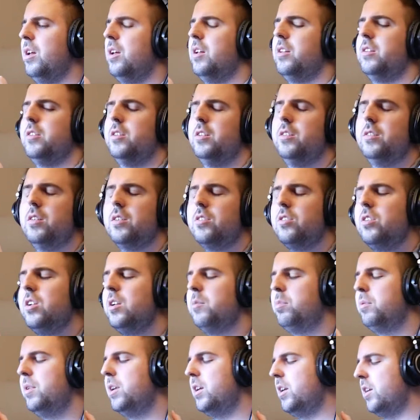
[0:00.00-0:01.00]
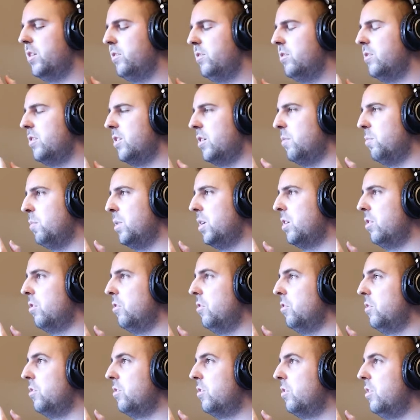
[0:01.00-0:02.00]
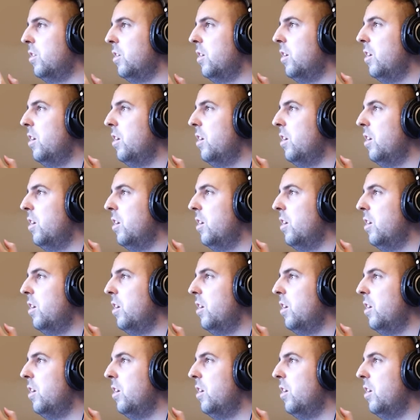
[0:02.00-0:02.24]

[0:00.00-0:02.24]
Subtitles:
This is actually pretty interesting because